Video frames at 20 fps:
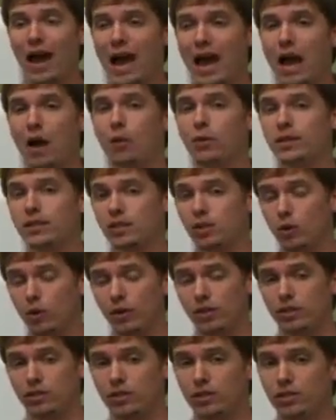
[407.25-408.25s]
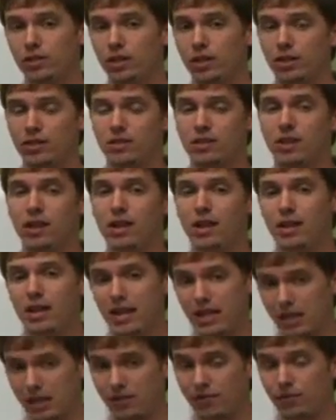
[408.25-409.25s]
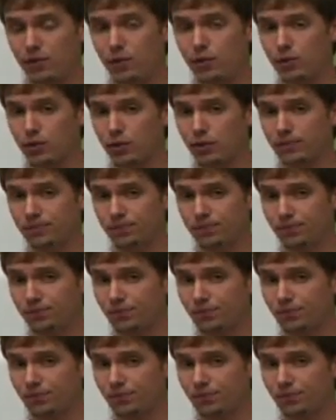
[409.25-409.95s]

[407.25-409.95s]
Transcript: how it's going to adjust in the future,